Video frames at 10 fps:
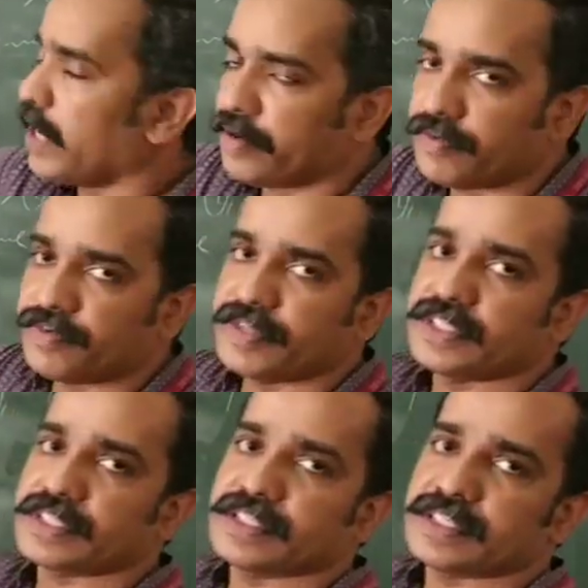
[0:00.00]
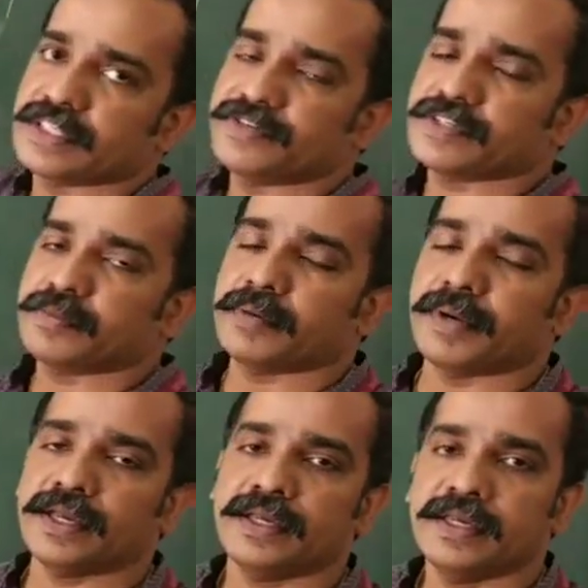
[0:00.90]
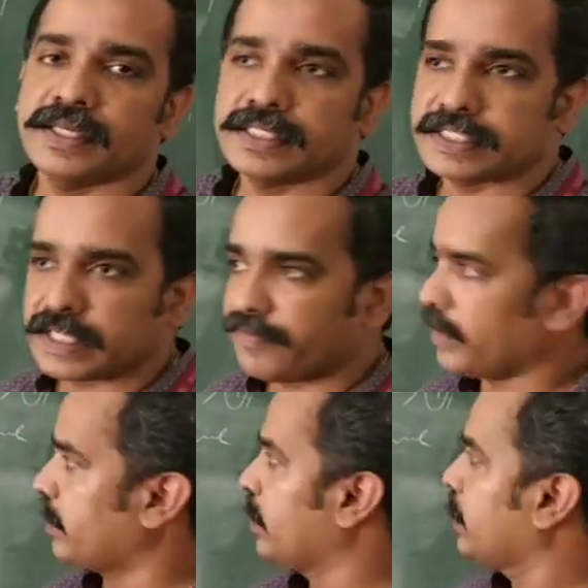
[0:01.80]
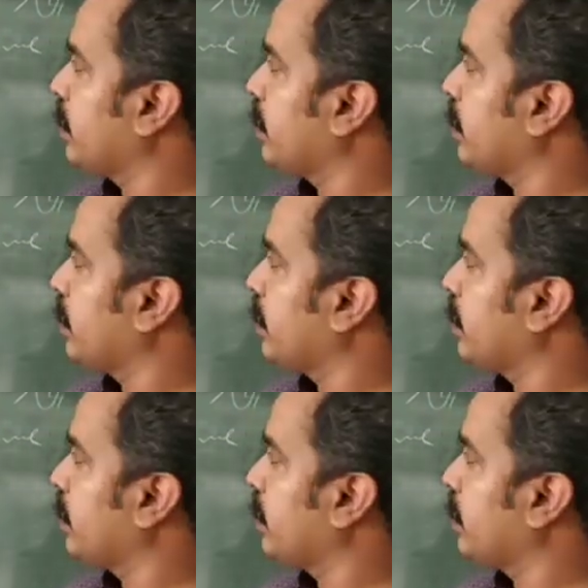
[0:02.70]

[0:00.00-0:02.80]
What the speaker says: and 56 is divisible by 7.